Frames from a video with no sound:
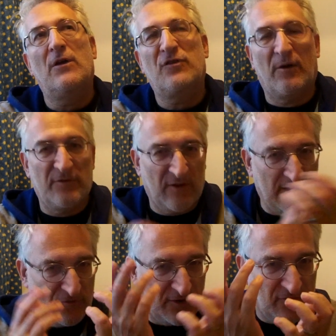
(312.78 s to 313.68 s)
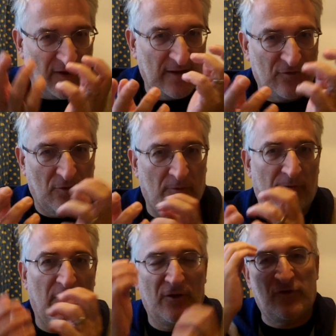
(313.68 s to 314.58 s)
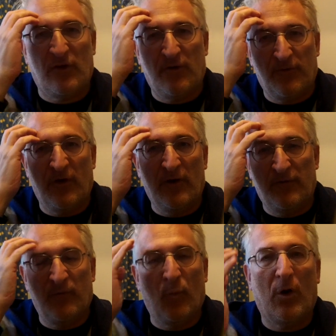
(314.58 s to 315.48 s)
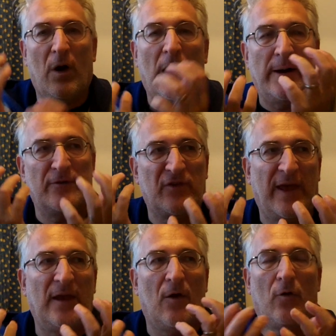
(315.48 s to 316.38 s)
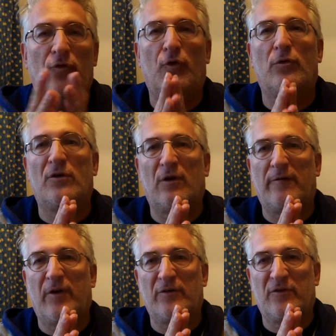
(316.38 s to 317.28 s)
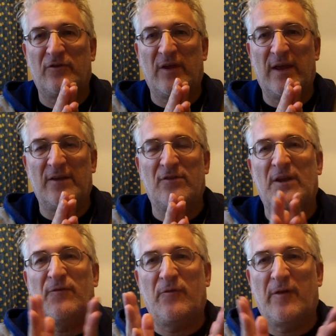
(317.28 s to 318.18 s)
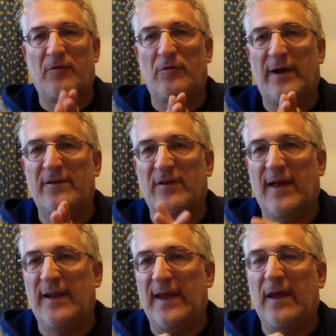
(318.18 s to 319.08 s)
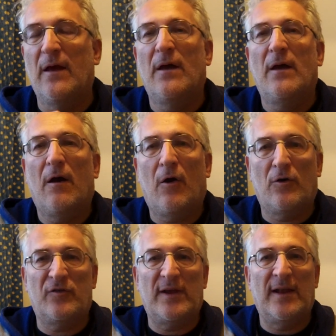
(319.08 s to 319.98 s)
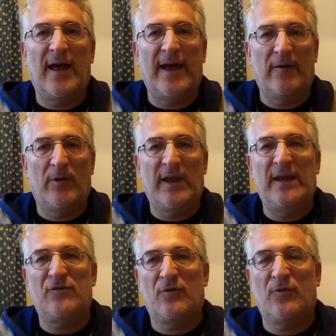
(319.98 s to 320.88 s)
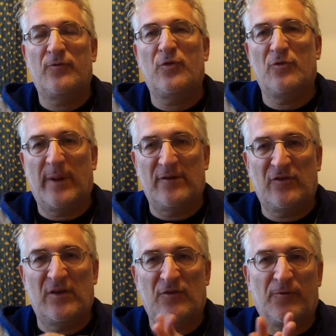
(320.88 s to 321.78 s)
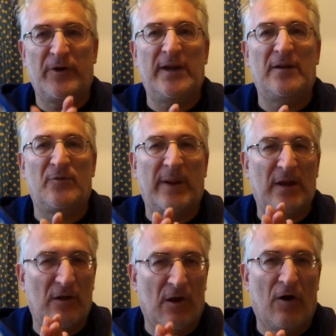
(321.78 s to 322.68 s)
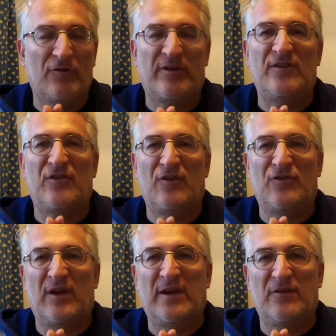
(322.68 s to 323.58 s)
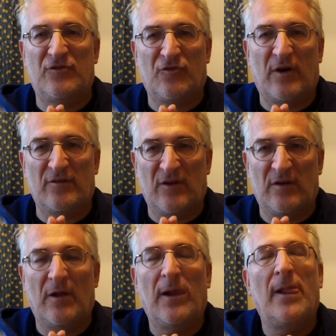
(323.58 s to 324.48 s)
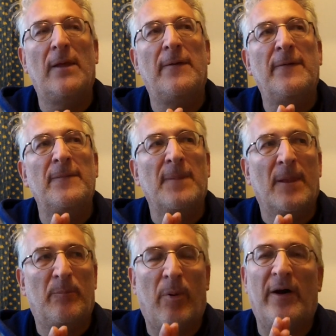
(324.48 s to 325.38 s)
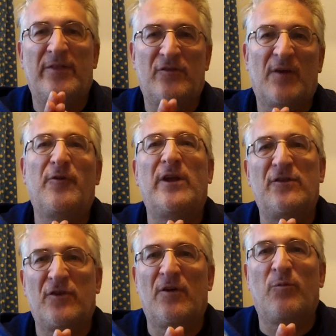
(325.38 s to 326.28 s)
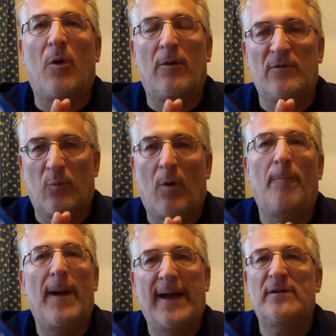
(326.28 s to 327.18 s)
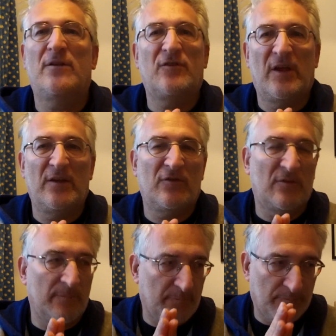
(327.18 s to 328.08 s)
So it's an interesting sort of reversal of what our take on neurodivergency is. And if you've ever read any R.D. Lang, when he sort of talked about schizophrenia as being largely socially constructed by the definition of what madness is,